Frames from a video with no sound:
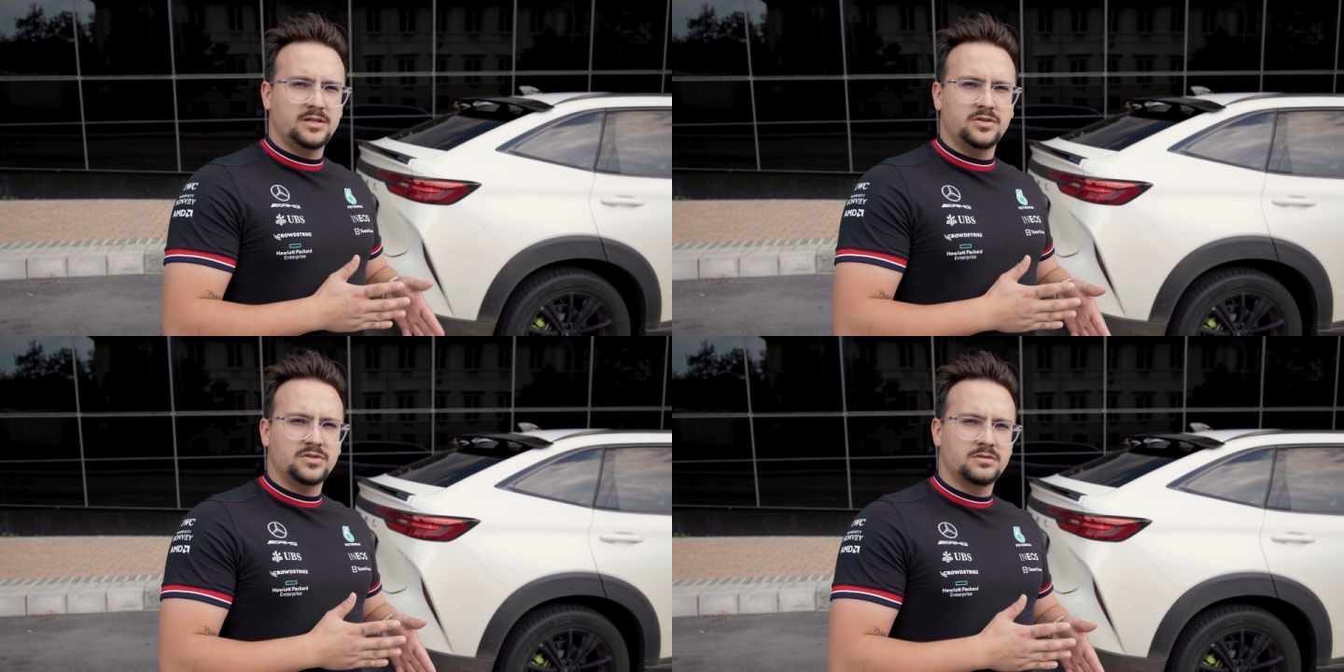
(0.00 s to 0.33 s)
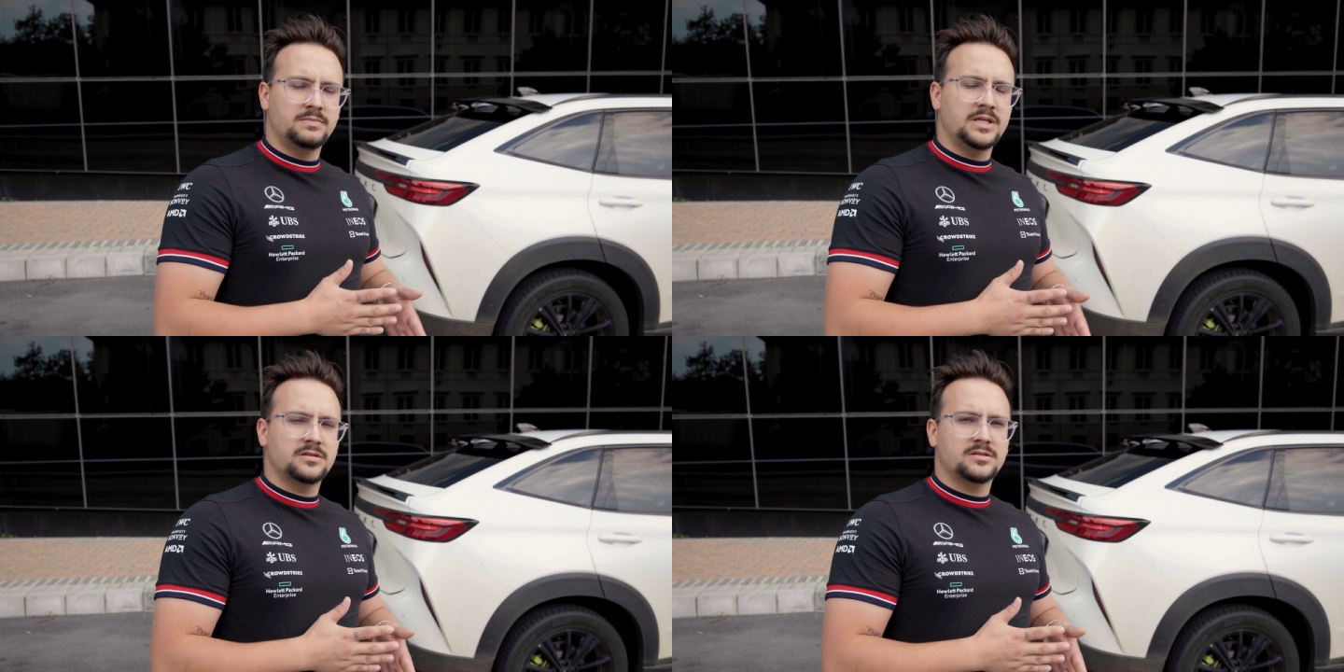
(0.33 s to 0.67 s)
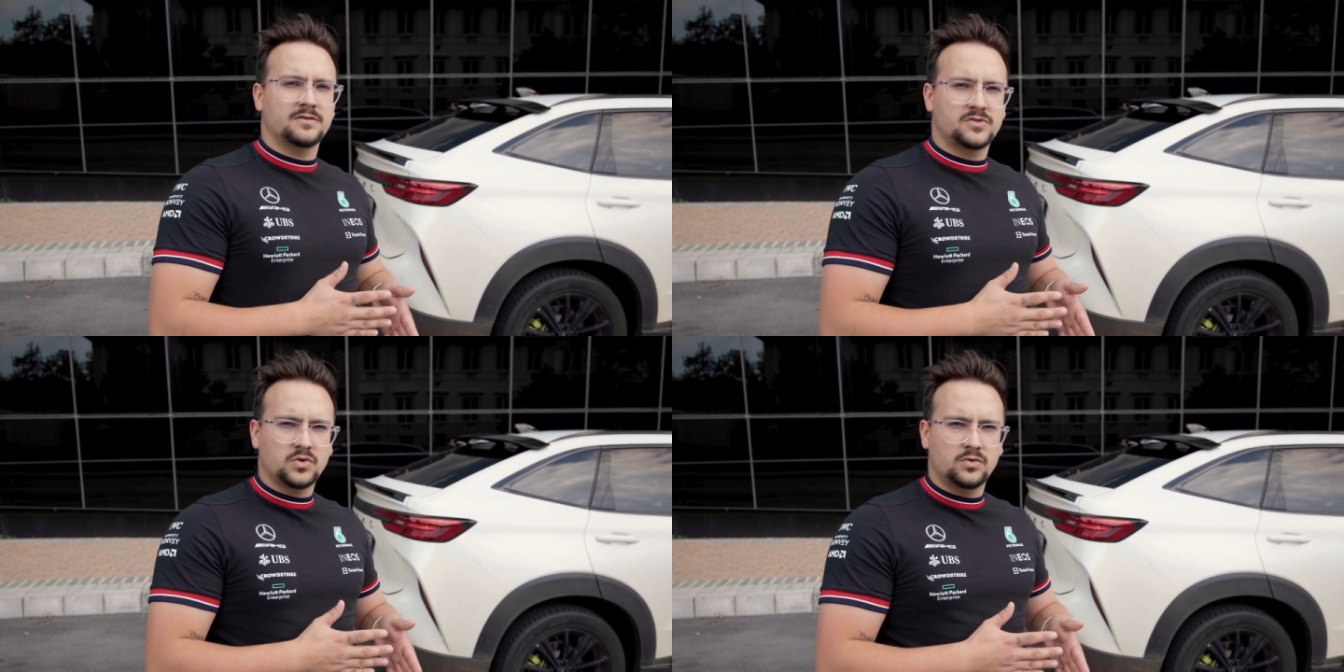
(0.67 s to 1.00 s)
newton meters
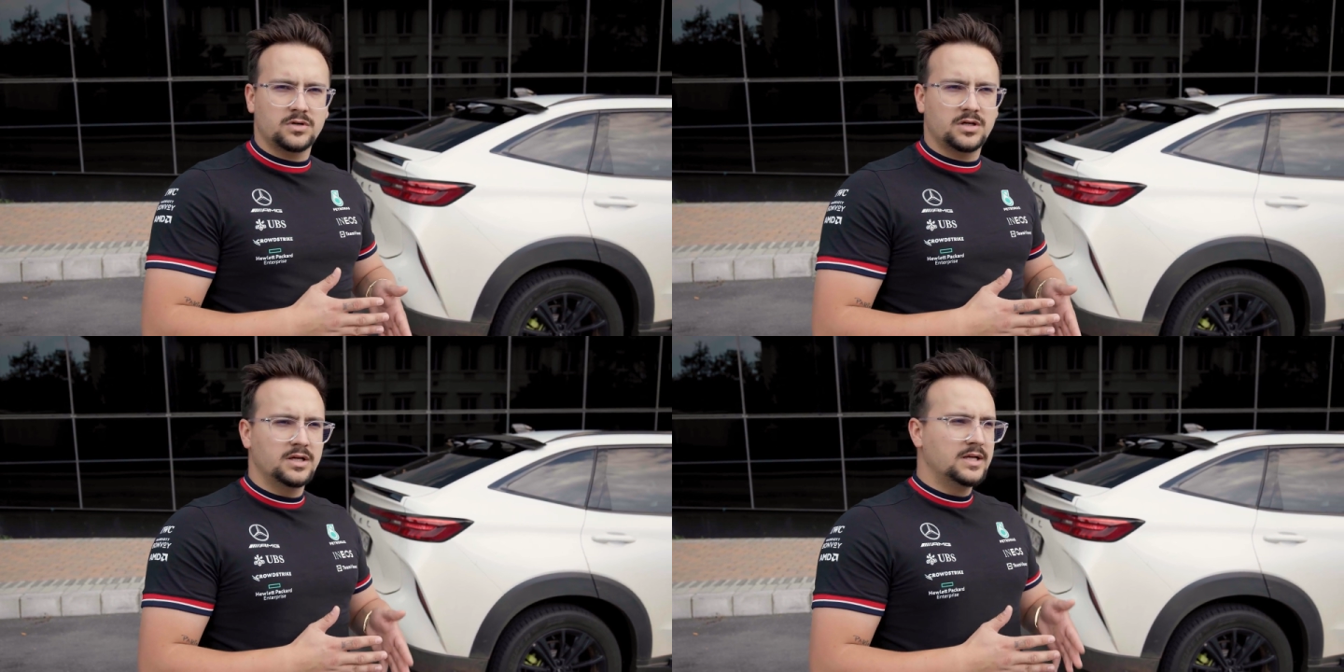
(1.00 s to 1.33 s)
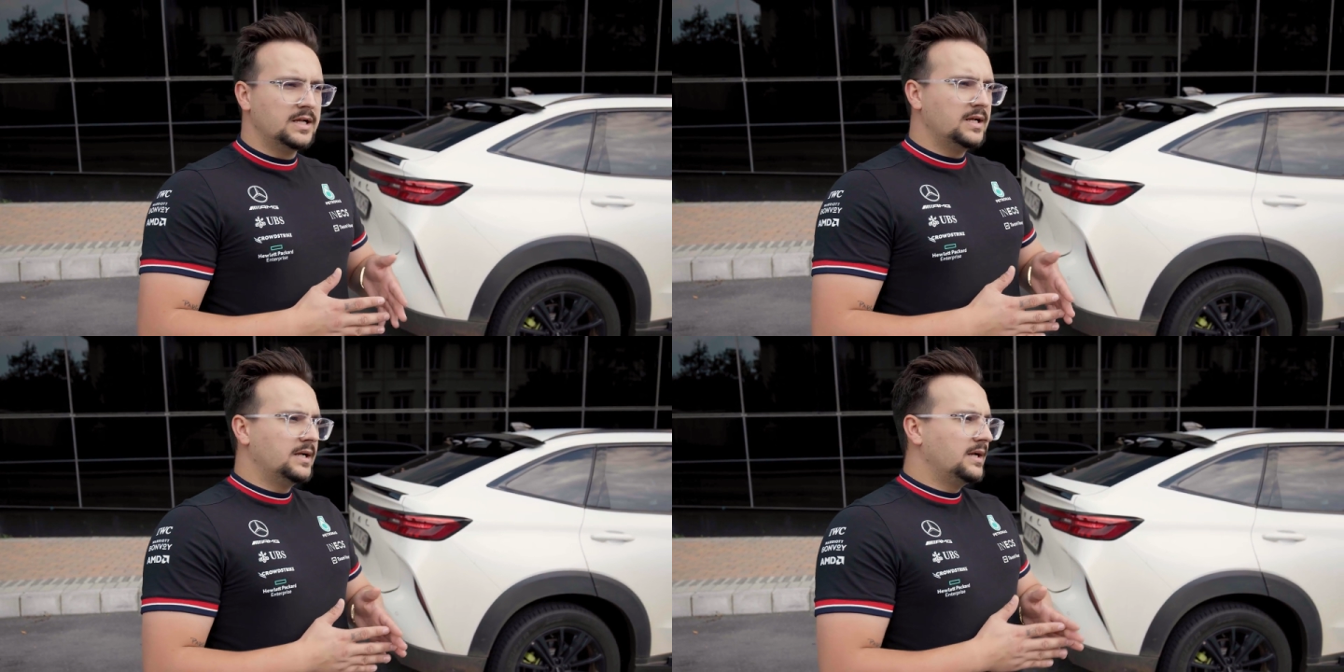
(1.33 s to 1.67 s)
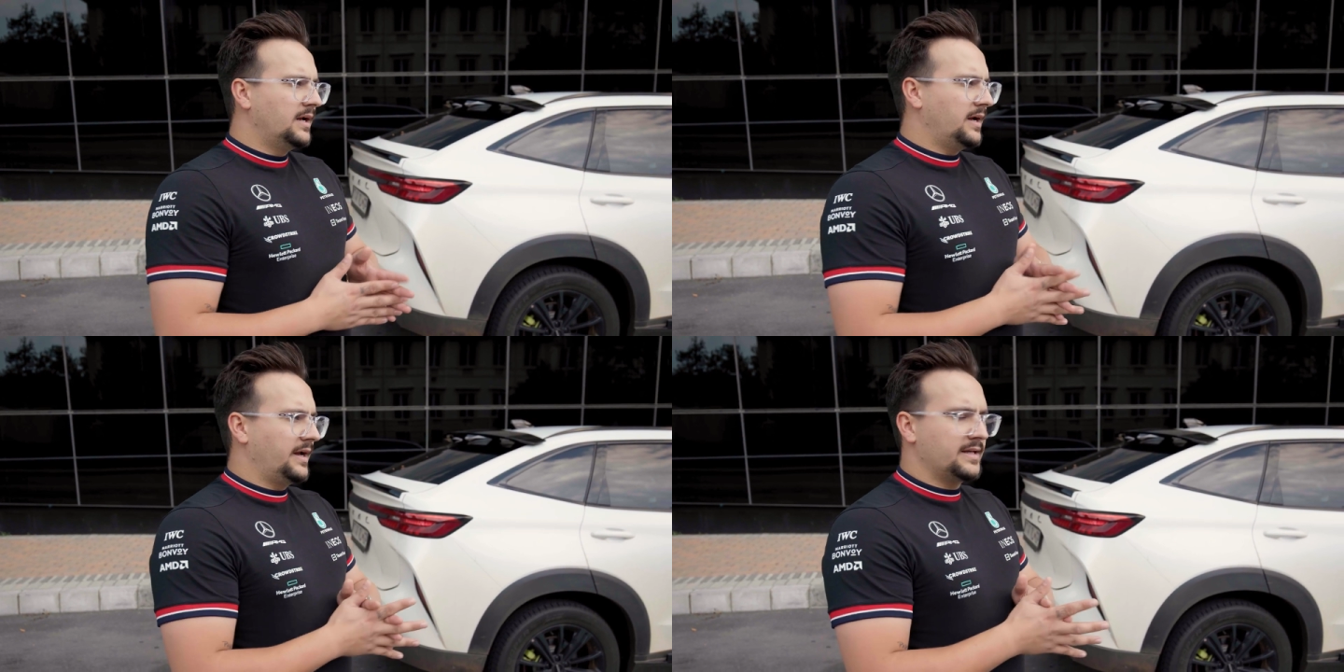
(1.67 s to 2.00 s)
of torque
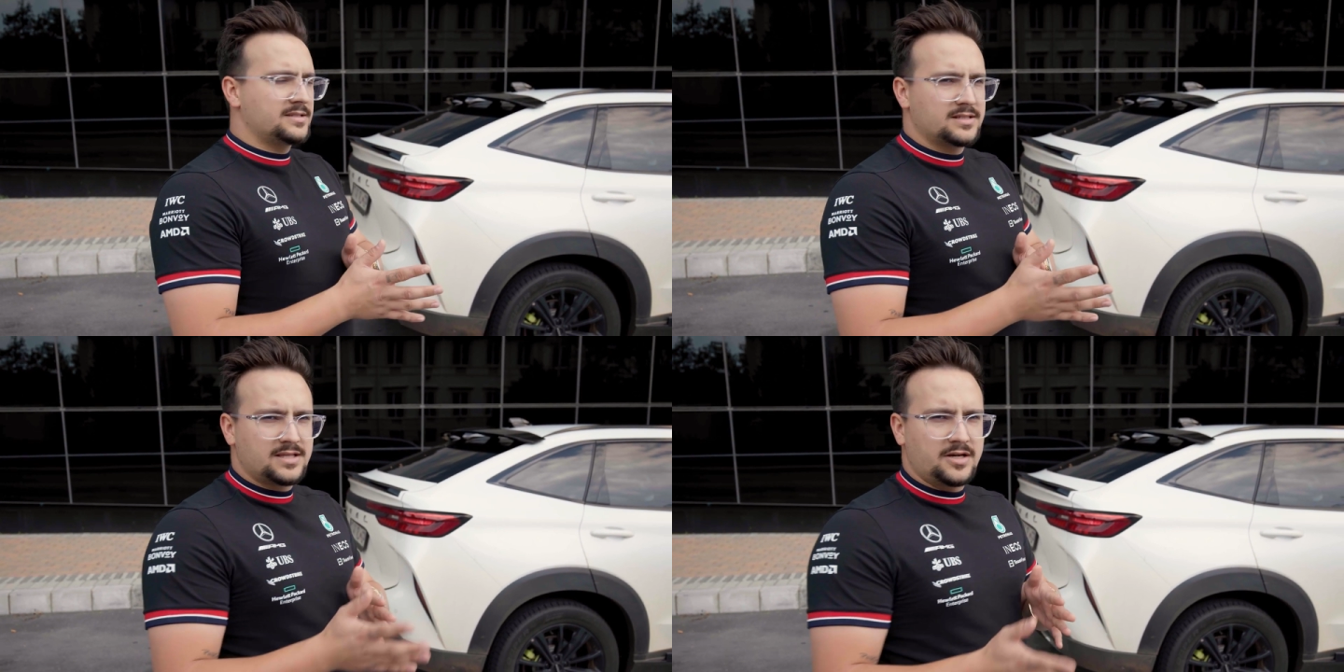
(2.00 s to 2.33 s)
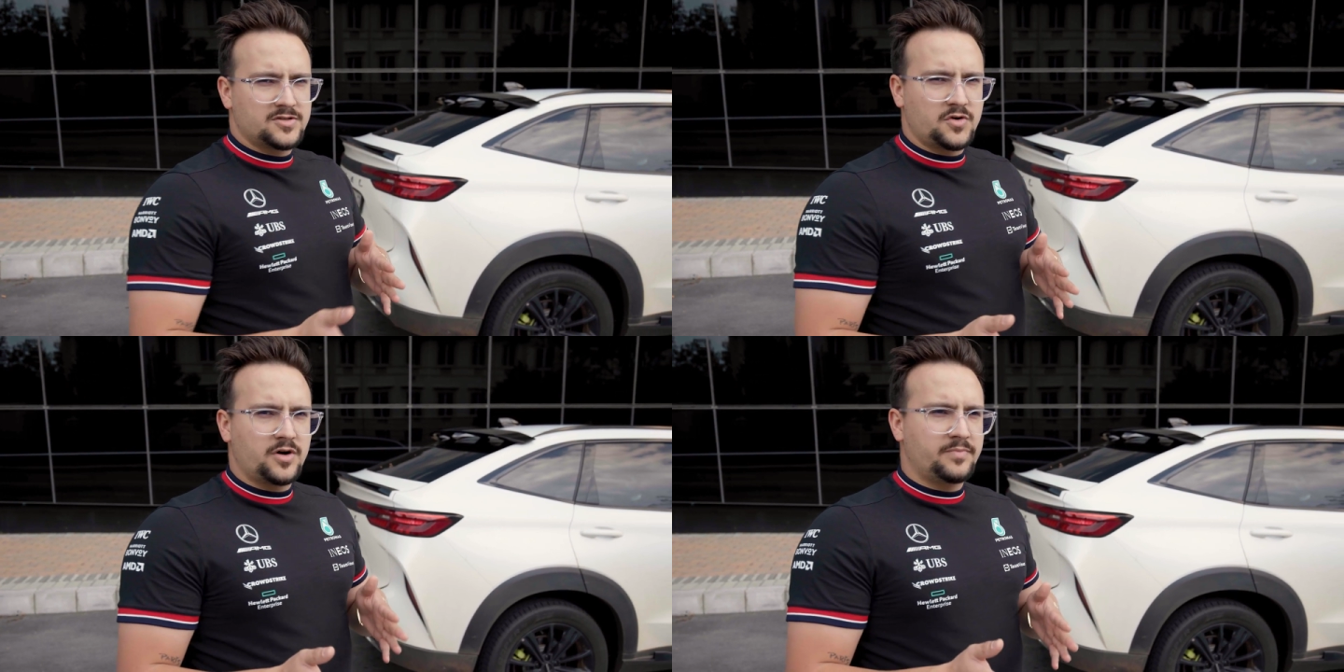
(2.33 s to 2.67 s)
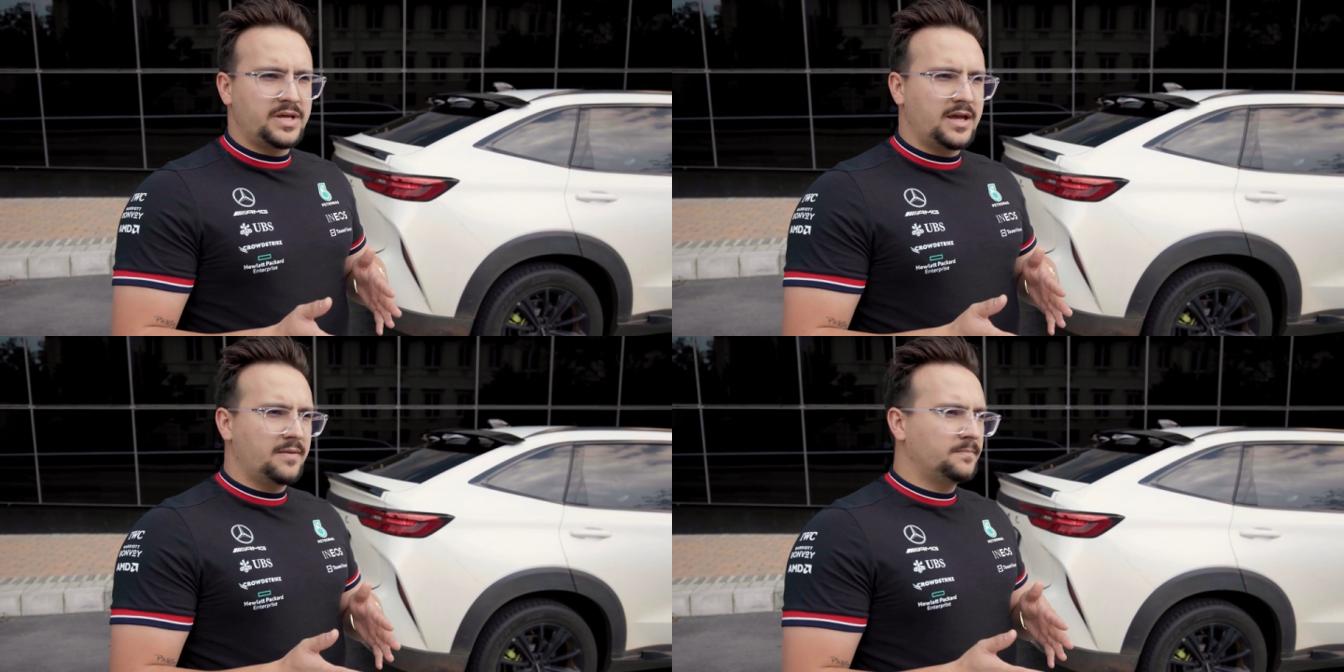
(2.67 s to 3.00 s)
at 6,000
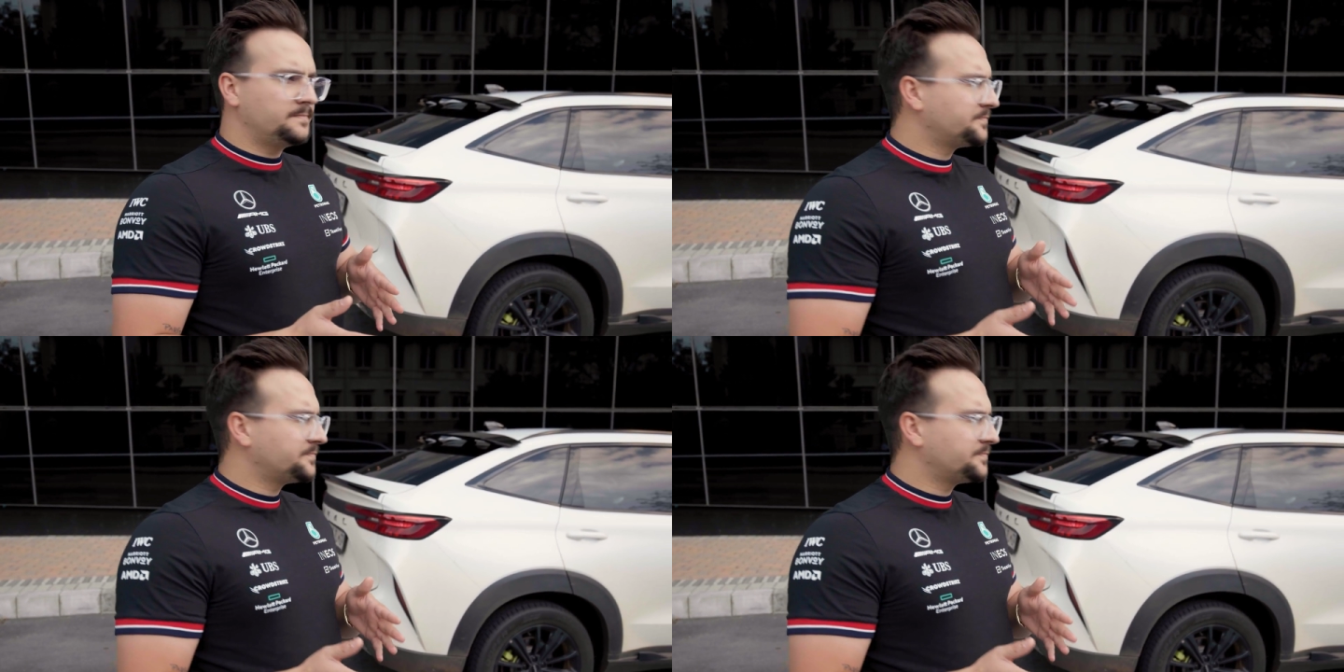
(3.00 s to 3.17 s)
RPM.